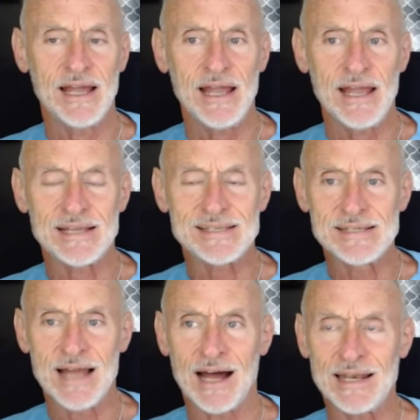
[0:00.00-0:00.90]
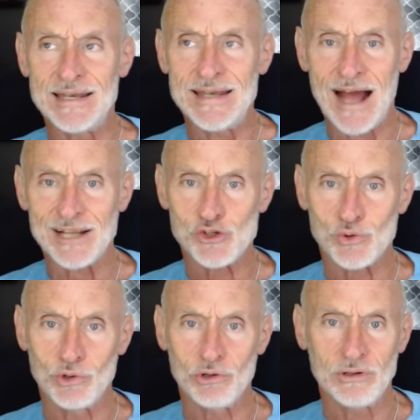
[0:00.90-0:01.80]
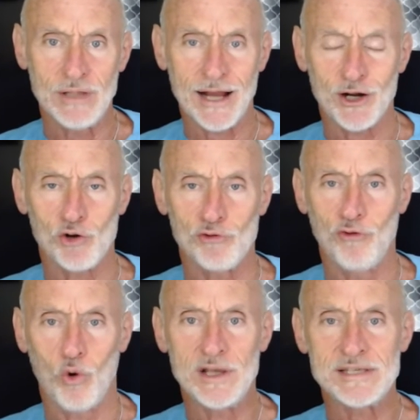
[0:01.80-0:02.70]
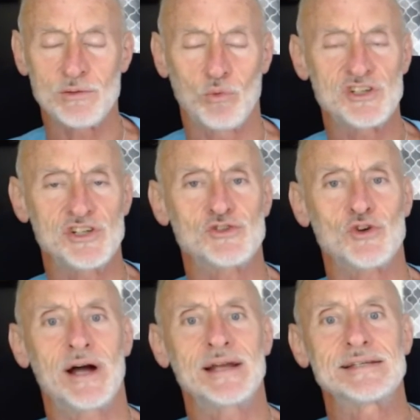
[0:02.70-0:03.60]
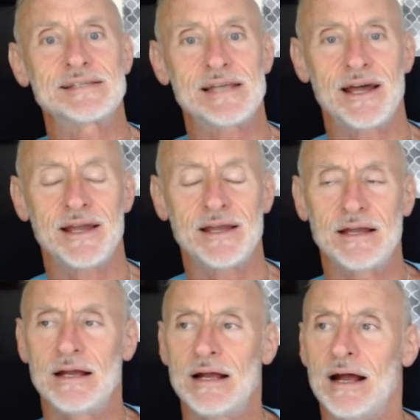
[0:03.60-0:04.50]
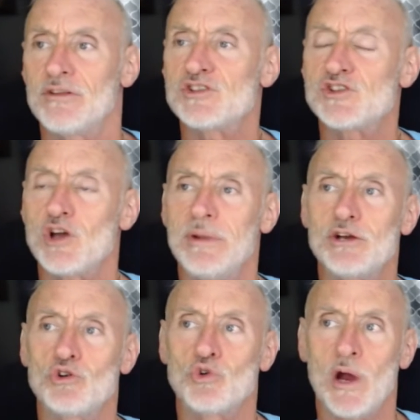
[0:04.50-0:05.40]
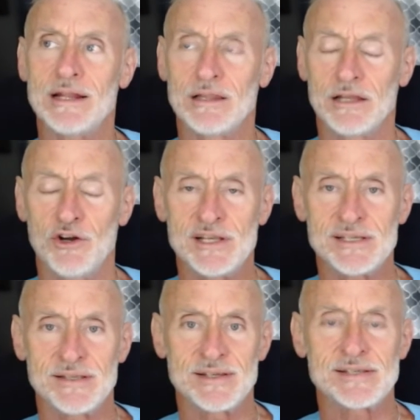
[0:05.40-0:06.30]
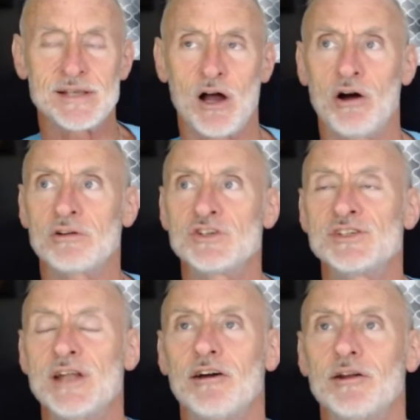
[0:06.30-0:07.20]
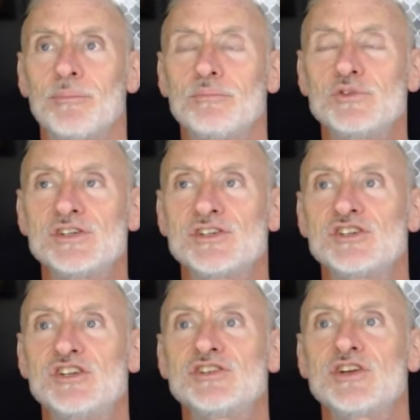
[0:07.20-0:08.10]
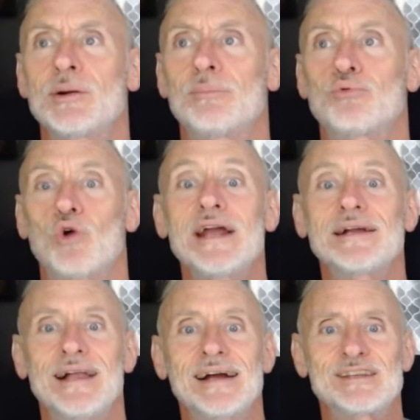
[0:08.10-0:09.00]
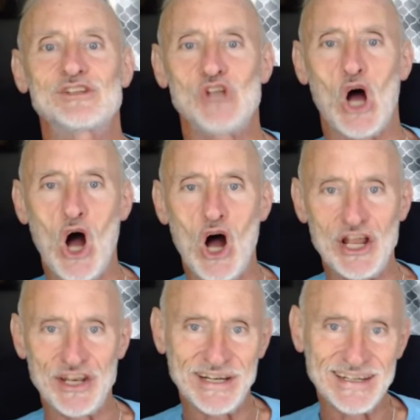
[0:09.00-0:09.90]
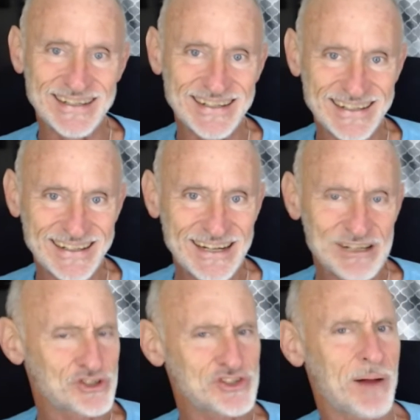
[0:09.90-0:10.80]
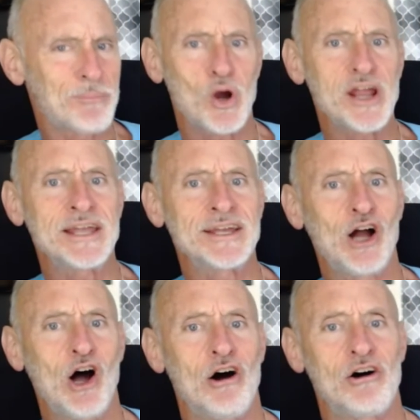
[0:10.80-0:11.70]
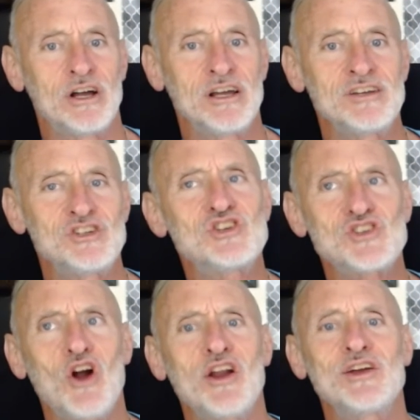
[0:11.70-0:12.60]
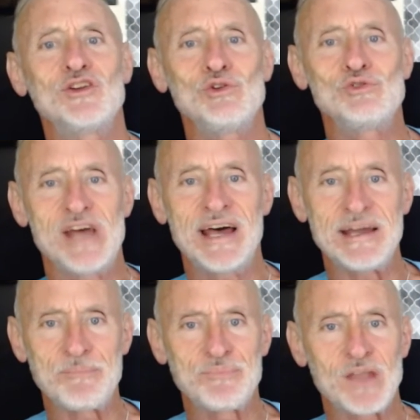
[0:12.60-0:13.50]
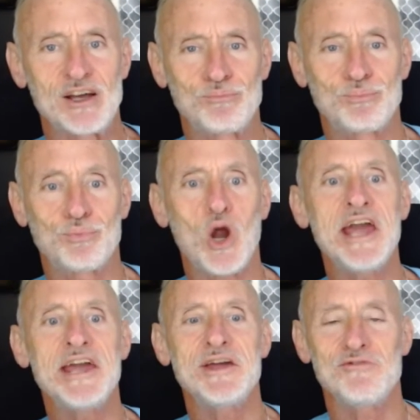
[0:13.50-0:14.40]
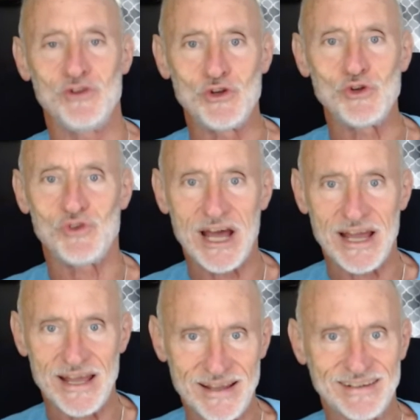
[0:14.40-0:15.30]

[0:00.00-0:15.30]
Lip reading: It's not natural like her voice and what she's trying to say. There's so many great lyrics in this song. She's gonna break like the dawn. She's not breaking at all. She's starting a new day, a brave new day.